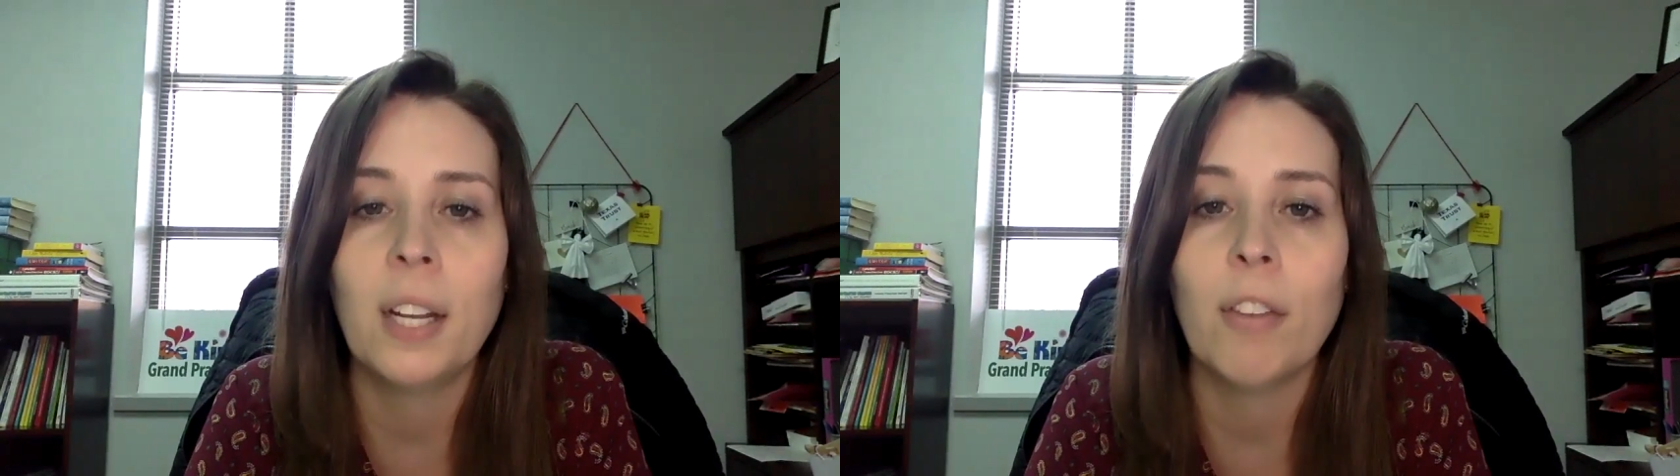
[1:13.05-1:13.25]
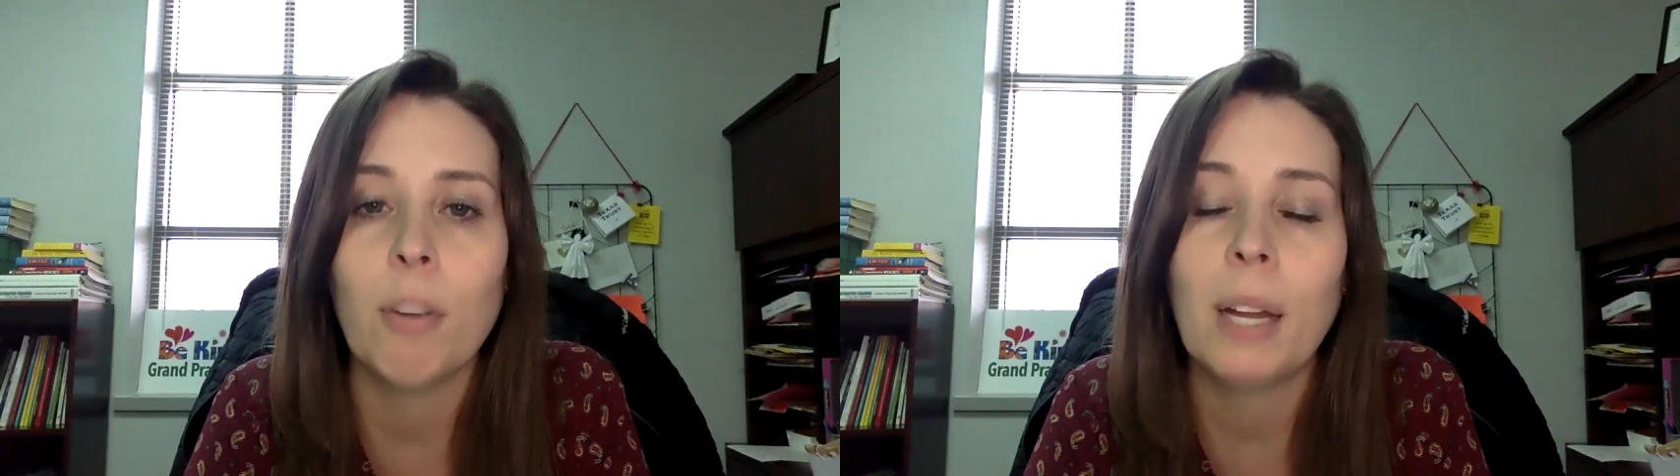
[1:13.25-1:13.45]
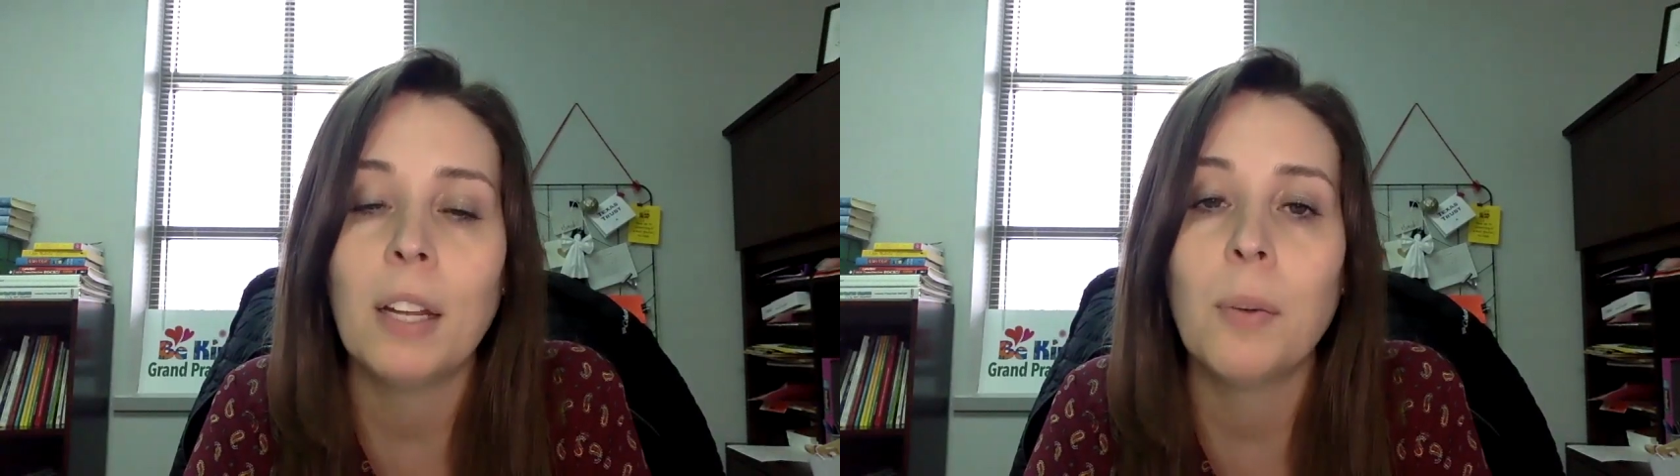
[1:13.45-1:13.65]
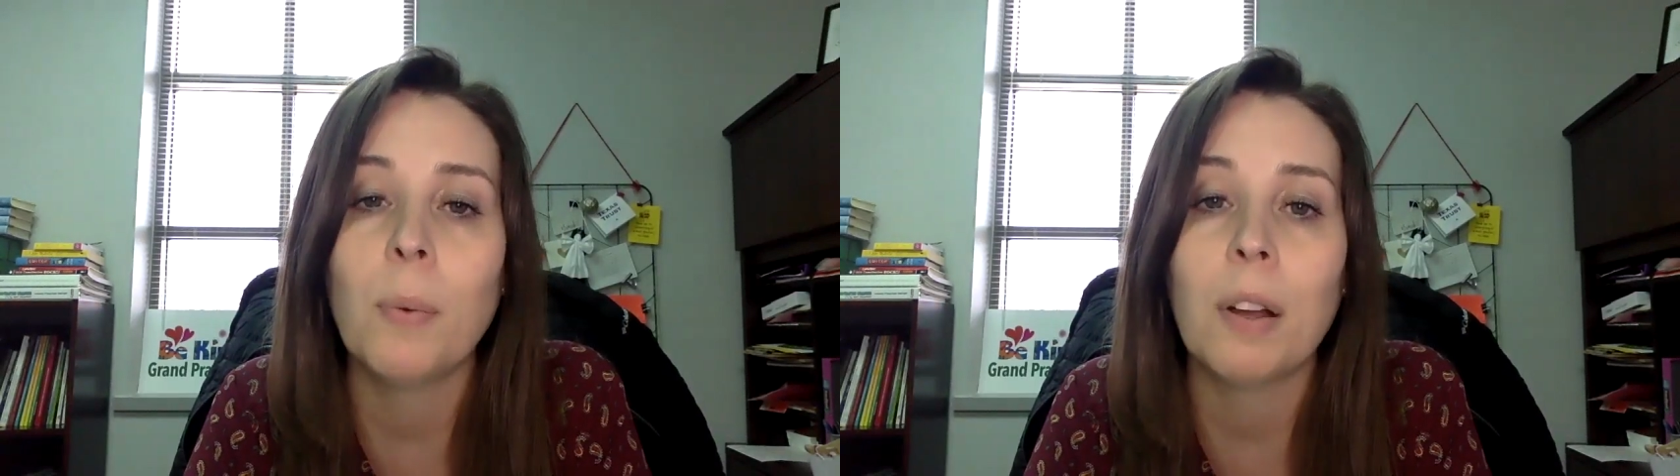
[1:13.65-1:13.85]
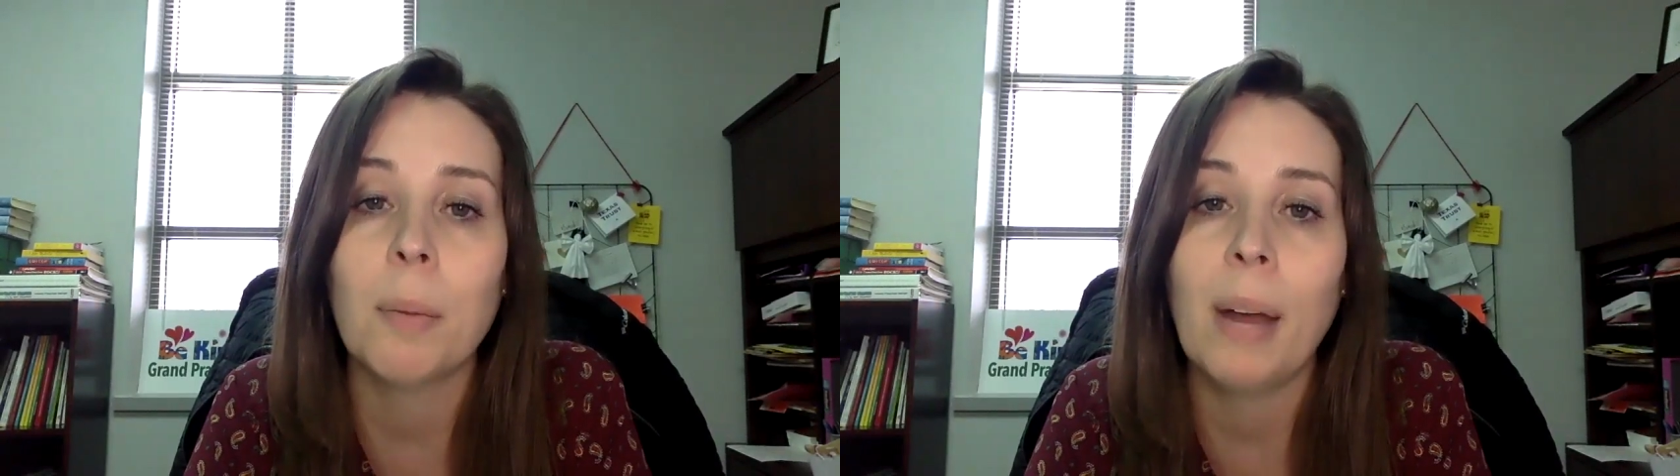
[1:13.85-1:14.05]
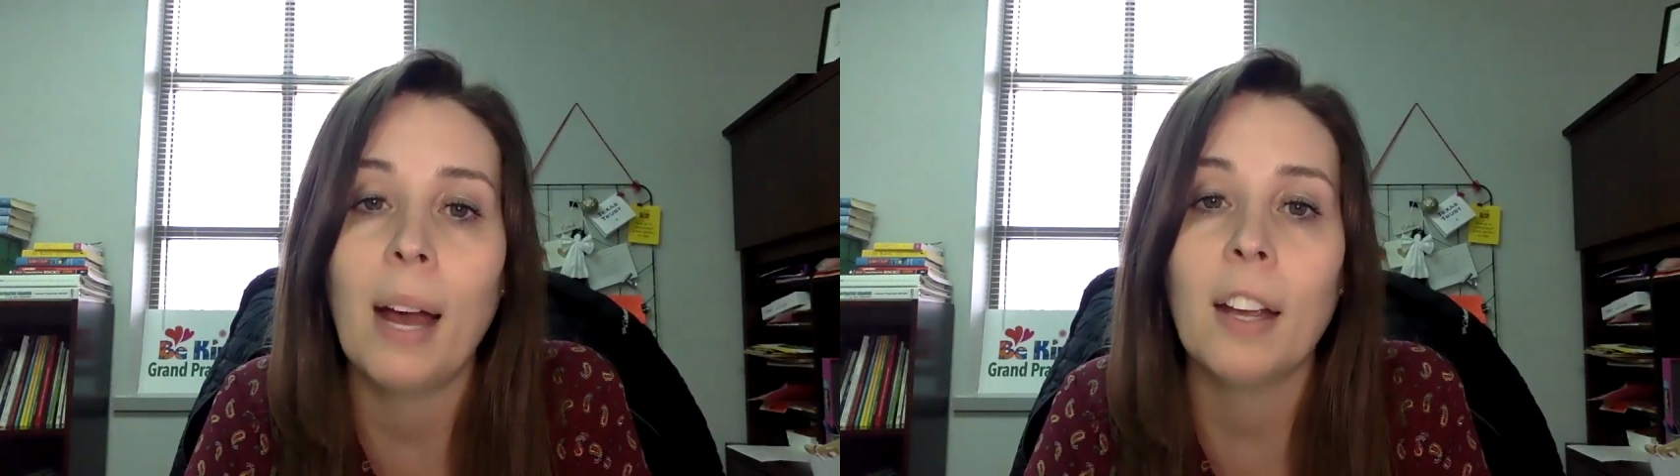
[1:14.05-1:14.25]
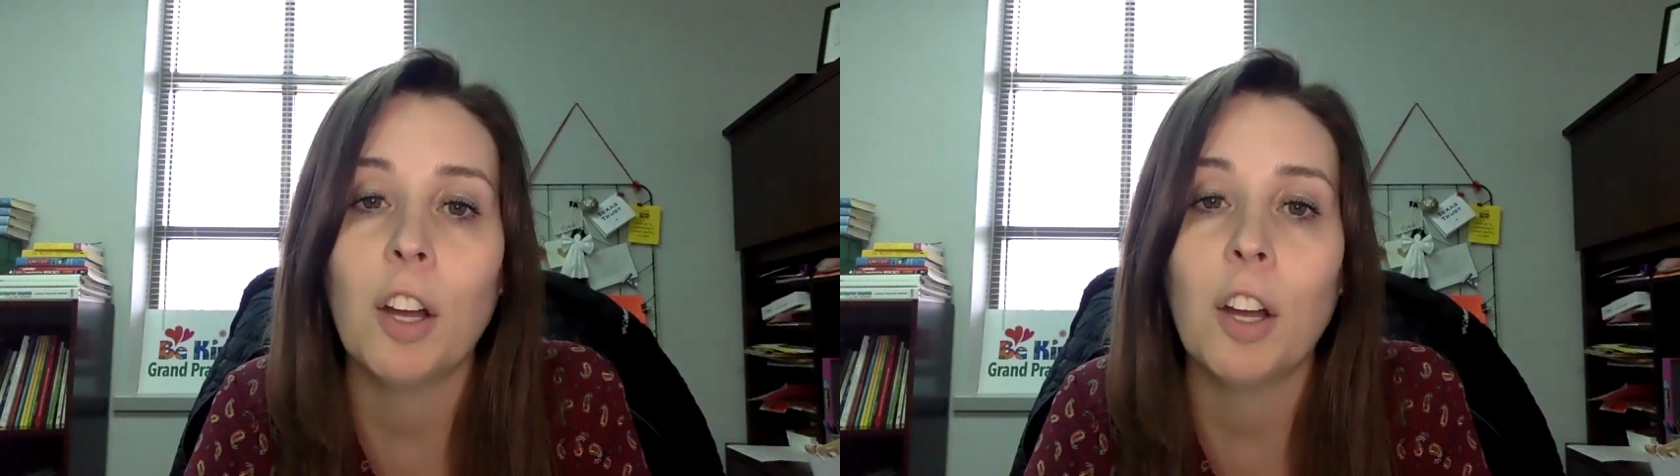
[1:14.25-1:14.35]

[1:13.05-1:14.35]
Everybody, welcome back.